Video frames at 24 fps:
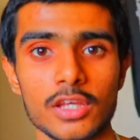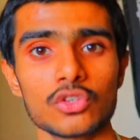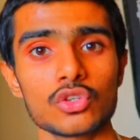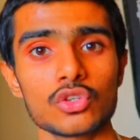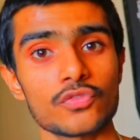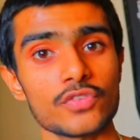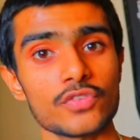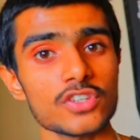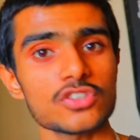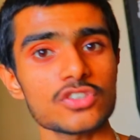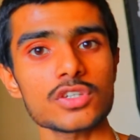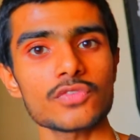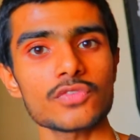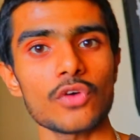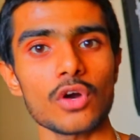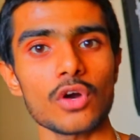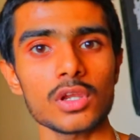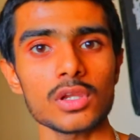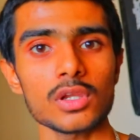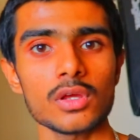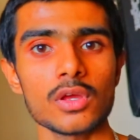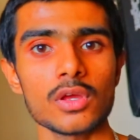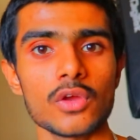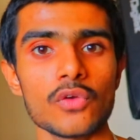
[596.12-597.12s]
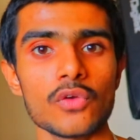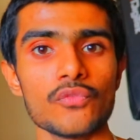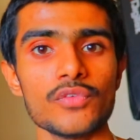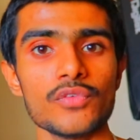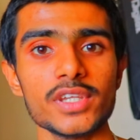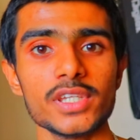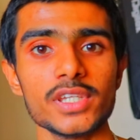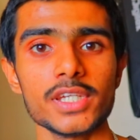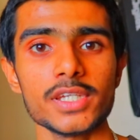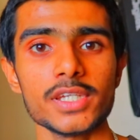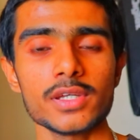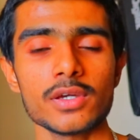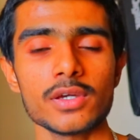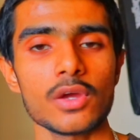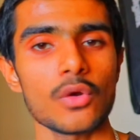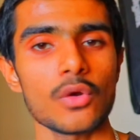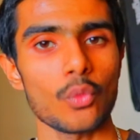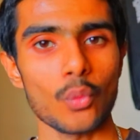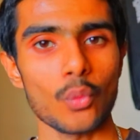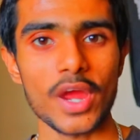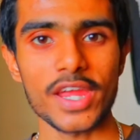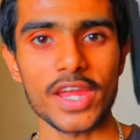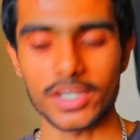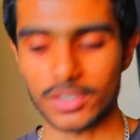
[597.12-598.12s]
So first of all, we need
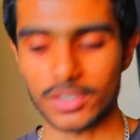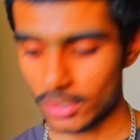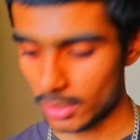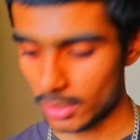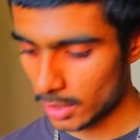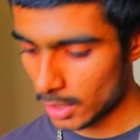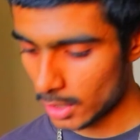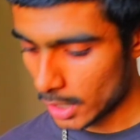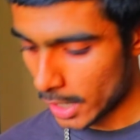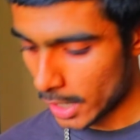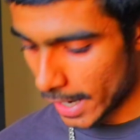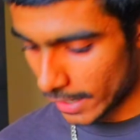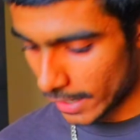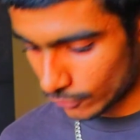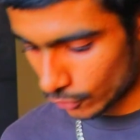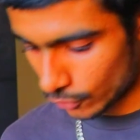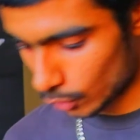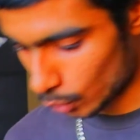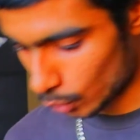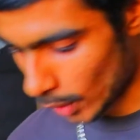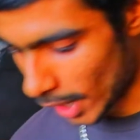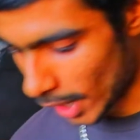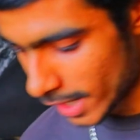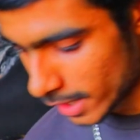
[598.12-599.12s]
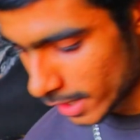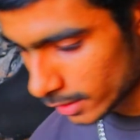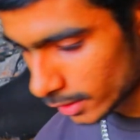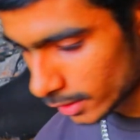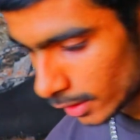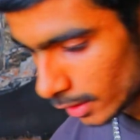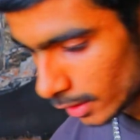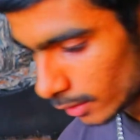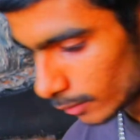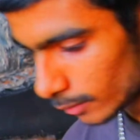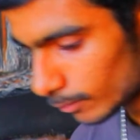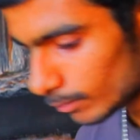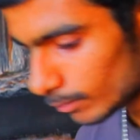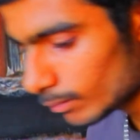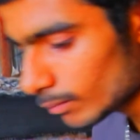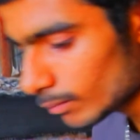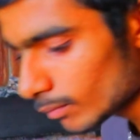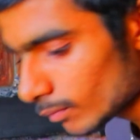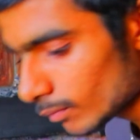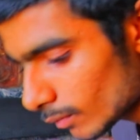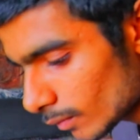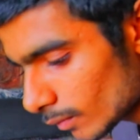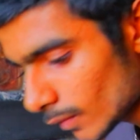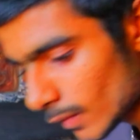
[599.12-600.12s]
white, and for white
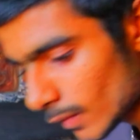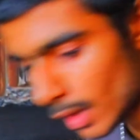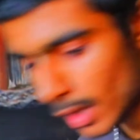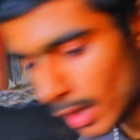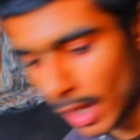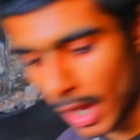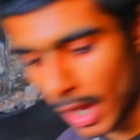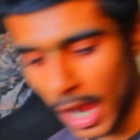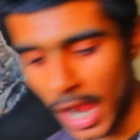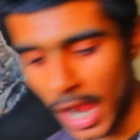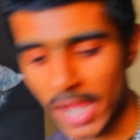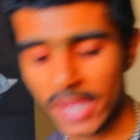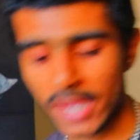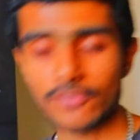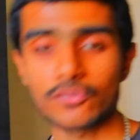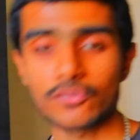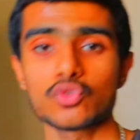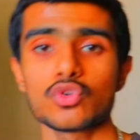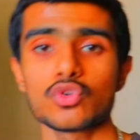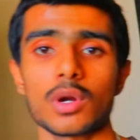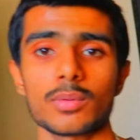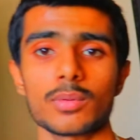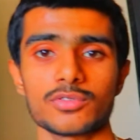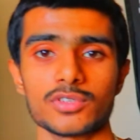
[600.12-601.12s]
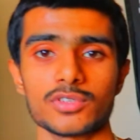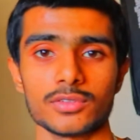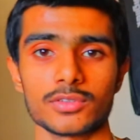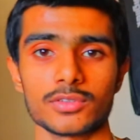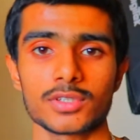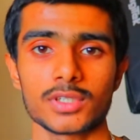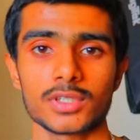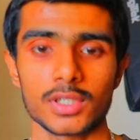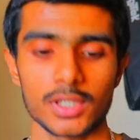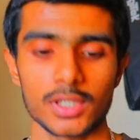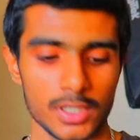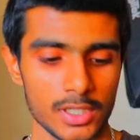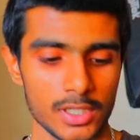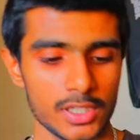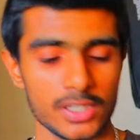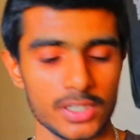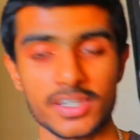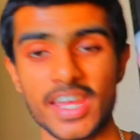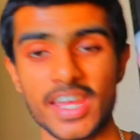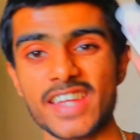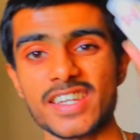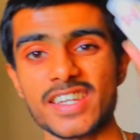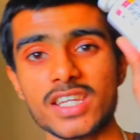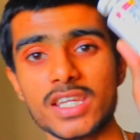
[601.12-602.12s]
I have 2 options,
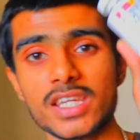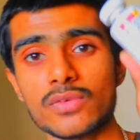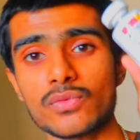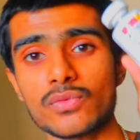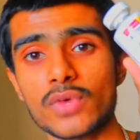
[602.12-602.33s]
titanium